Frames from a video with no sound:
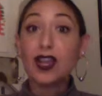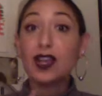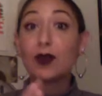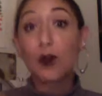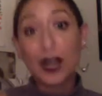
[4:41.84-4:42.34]

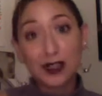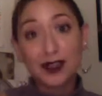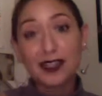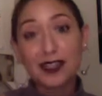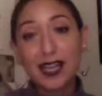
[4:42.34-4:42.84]
when you're
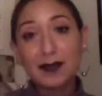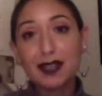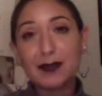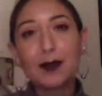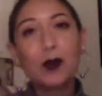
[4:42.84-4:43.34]
in
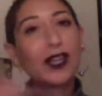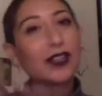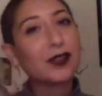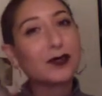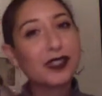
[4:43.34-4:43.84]
alignment. But when
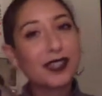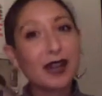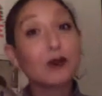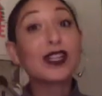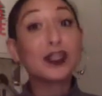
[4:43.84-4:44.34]
you're in
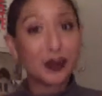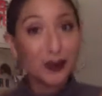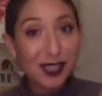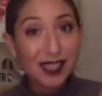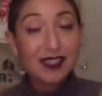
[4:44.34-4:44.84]

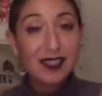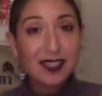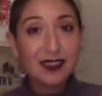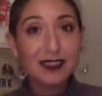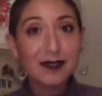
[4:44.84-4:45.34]

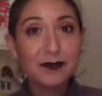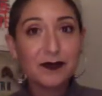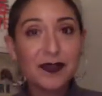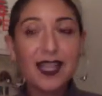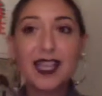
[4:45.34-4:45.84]
resistance,
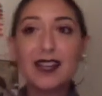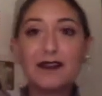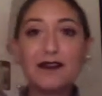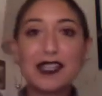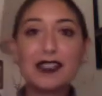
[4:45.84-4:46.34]

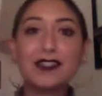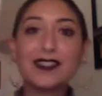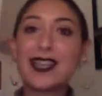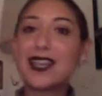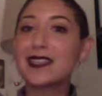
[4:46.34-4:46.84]
it
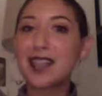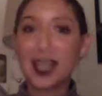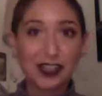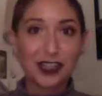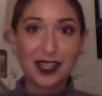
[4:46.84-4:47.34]
feels like
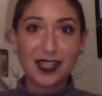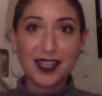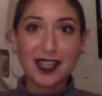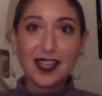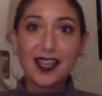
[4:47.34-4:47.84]
tension.
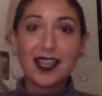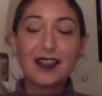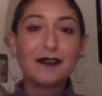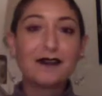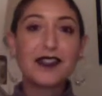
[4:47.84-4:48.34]

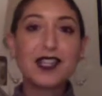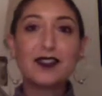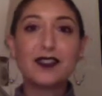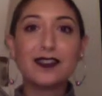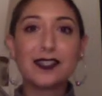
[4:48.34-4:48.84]
It
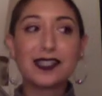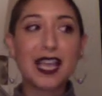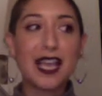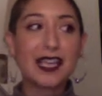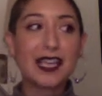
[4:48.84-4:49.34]
feels
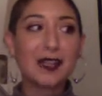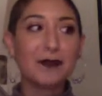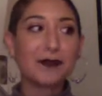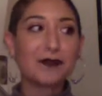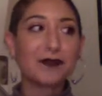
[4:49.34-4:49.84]
like
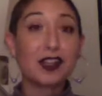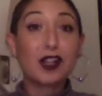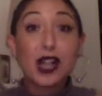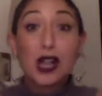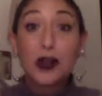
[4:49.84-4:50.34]

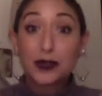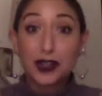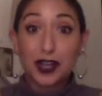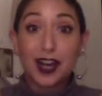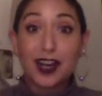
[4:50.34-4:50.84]

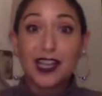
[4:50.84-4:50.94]
closure.